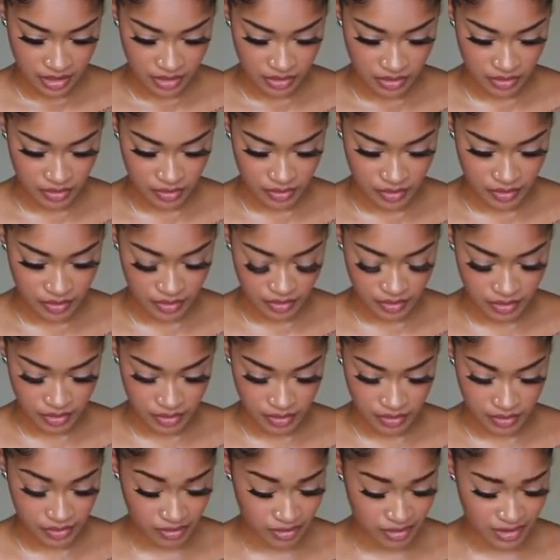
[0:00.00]
So
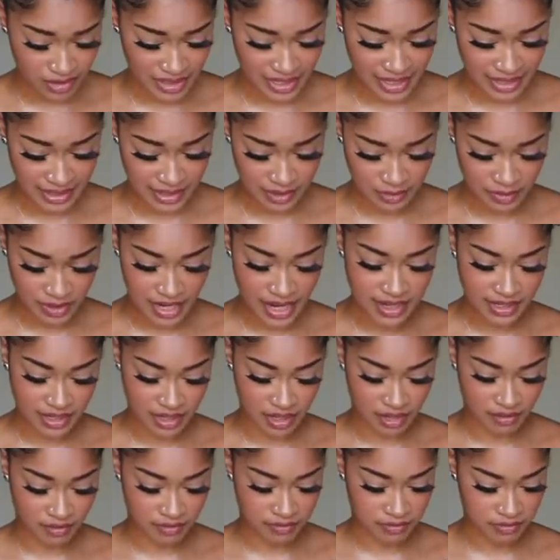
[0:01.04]
yeah, this one has a
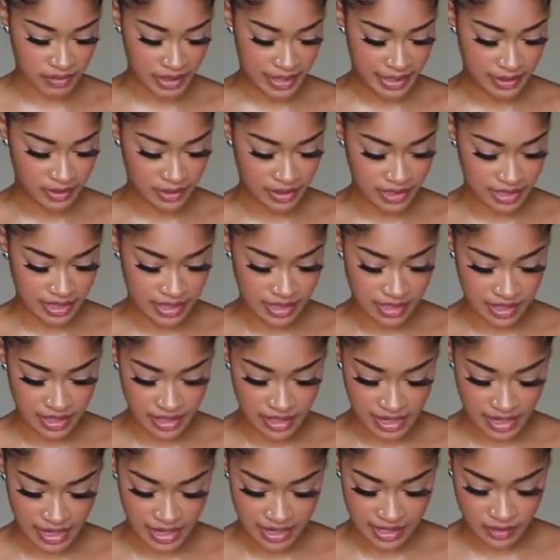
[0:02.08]
lot of fragrances in
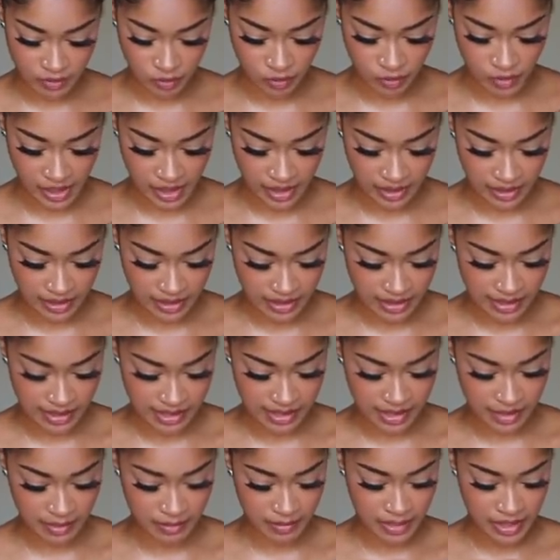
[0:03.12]
it as well, and then
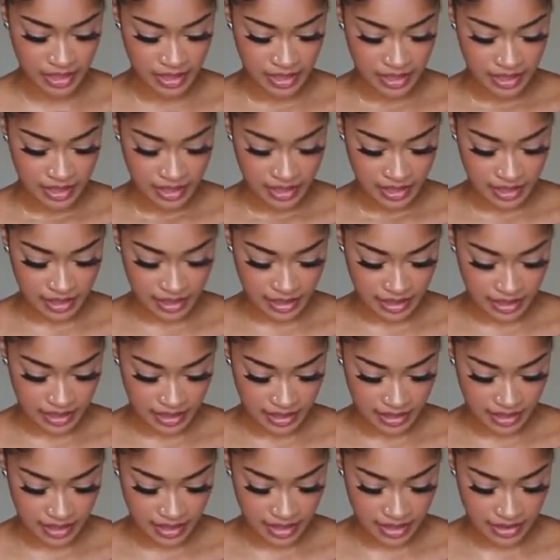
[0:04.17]
some
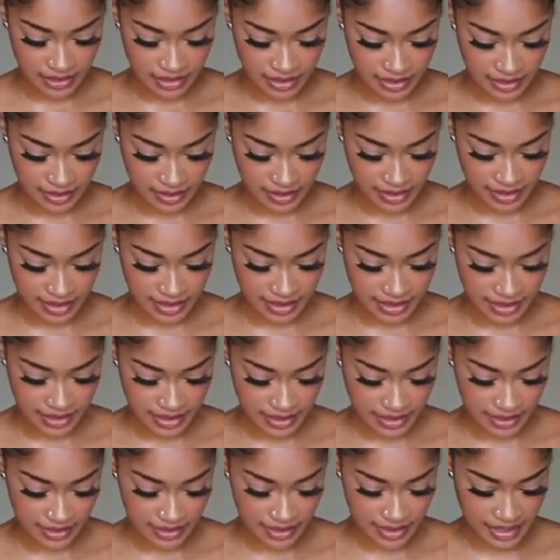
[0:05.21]
uh, other ingredients in
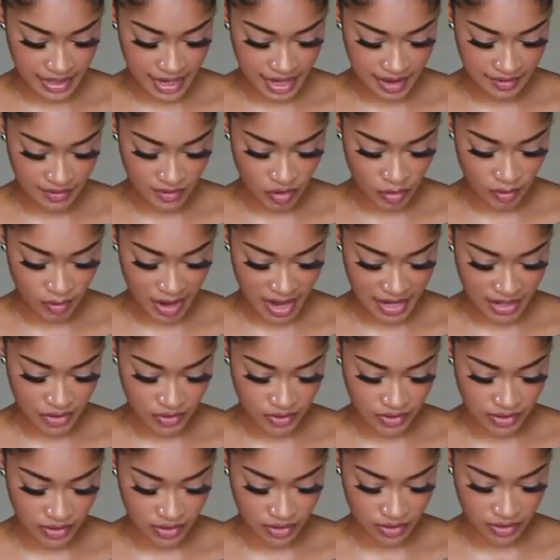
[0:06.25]
here that have no matched
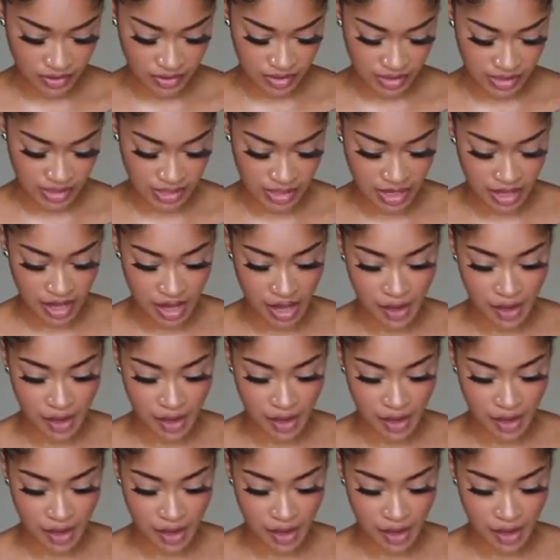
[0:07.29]
results.